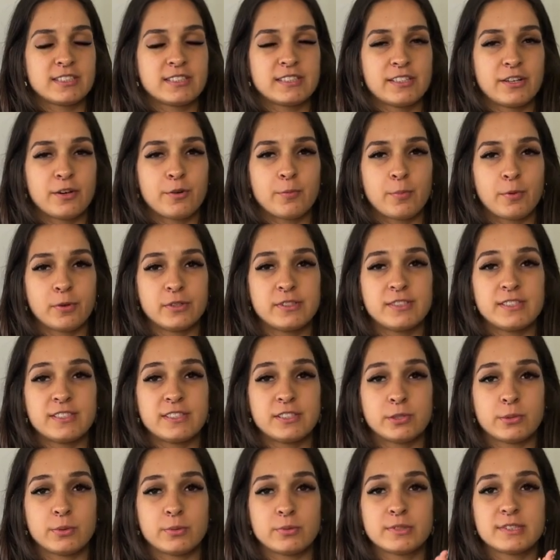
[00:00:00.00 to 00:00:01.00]

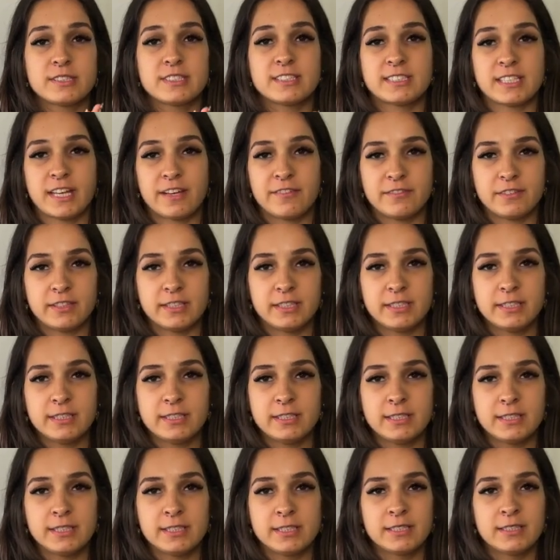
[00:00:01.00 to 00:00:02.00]
0.07
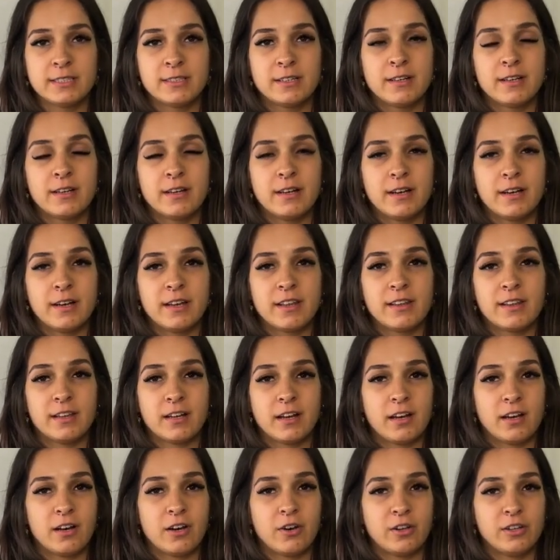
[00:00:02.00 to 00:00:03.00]

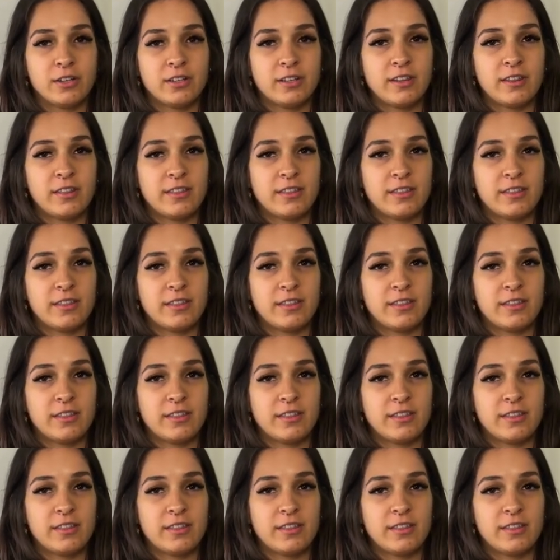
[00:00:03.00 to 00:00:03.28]
on